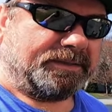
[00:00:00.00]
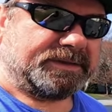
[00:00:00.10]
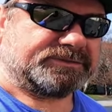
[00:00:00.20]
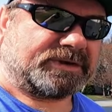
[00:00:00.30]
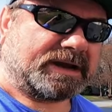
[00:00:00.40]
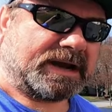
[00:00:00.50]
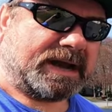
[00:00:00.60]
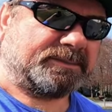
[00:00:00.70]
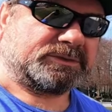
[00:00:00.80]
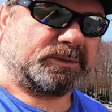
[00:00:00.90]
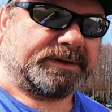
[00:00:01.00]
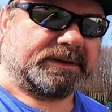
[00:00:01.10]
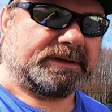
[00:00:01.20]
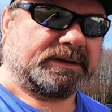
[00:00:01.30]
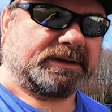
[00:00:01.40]
this truck comes with
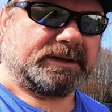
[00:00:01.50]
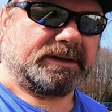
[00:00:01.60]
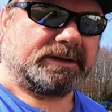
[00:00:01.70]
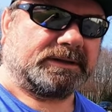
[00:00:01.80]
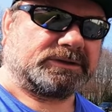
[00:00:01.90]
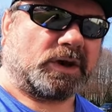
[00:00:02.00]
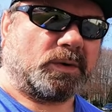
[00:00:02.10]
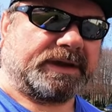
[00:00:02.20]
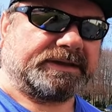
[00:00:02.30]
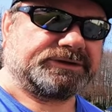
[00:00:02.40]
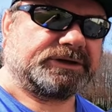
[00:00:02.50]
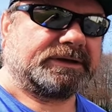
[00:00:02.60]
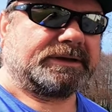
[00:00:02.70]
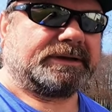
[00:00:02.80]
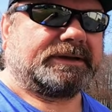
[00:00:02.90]
a tow hitch
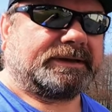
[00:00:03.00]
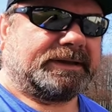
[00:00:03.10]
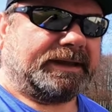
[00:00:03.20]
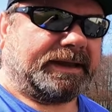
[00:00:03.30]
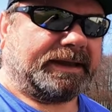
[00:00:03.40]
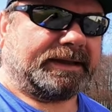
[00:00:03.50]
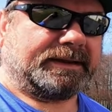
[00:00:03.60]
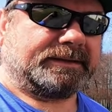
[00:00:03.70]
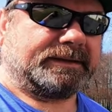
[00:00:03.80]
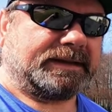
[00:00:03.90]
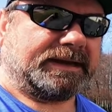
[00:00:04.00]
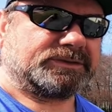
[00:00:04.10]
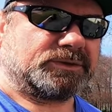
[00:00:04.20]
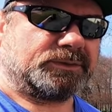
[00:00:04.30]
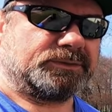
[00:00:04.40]
and i
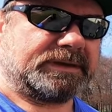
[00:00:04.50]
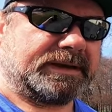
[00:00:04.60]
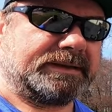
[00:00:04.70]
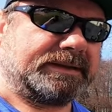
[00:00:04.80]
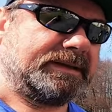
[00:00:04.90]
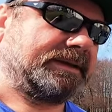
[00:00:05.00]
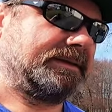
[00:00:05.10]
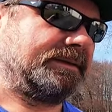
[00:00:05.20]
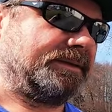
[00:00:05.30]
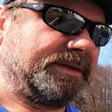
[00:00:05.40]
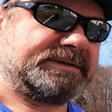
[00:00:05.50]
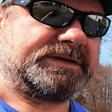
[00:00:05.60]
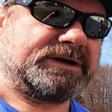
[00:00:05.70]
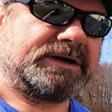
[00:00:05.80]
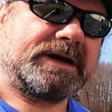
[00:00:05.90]
told you that this
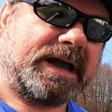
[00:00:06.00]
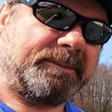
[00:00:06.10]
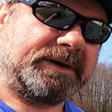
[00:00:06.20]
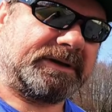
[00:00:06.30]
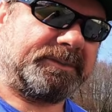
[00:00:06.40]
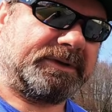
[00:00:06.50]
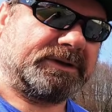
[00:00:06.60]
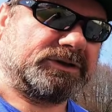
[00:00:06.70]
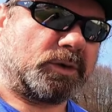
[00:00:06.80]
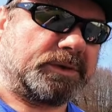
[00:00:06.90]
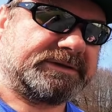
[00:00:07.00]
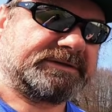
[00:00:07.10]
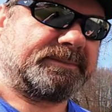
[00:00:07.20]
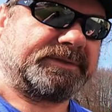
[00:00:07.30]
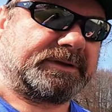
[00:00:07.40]
year i'm gonna be towing
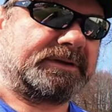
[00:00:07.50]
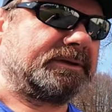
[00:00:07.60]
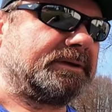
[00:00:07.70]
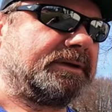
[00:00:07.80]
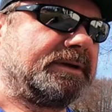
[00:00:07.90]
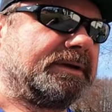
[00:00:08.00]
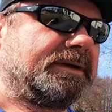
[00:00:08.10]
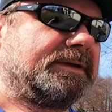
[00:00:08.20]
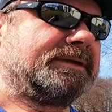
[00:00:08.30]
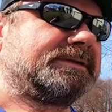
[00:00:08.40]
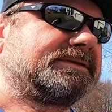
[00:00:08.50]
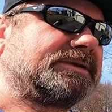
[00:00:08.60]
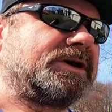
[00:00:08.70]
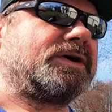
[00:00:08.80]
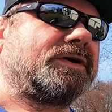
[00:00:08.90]
something
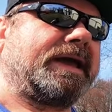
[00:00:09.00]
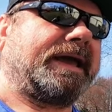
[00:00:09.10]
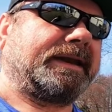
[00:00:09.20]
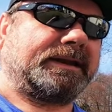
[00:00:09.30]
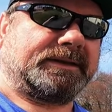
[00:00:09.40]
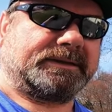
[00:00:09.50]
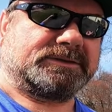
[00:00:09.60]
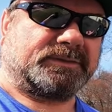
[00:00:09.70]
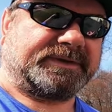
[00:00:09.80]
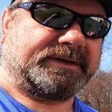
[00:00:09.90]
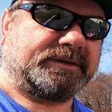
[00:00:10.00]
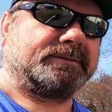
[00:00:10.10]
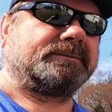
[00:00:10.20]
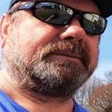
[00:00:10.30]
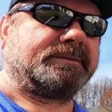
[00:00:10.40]
so and in this video
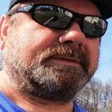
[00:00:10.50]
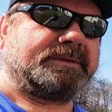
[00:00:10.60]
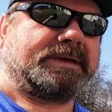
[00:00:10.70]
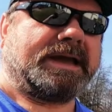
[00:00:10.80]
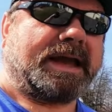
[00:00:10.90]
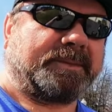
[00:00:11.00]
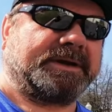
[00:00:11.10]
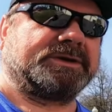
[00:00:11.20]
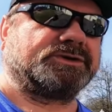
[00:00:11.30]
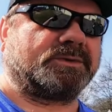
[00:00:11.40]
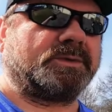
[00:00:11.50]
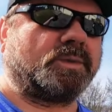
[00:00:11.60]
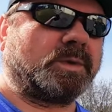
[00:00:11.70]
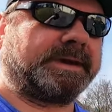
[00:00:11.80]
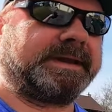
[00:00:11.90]
i'm gonna show you
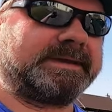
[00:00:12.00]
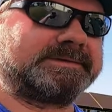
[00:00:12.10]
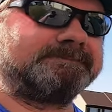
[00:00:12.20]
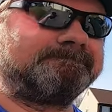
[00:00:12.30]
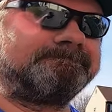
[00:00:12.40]
what it is